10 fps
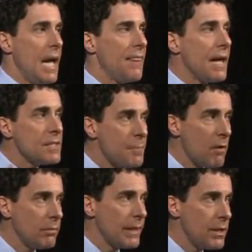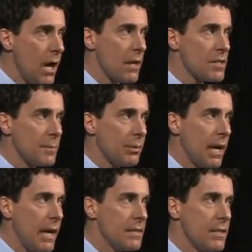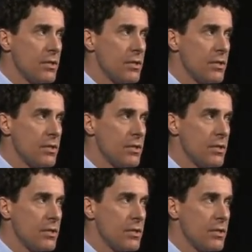And that's probably not a surprise and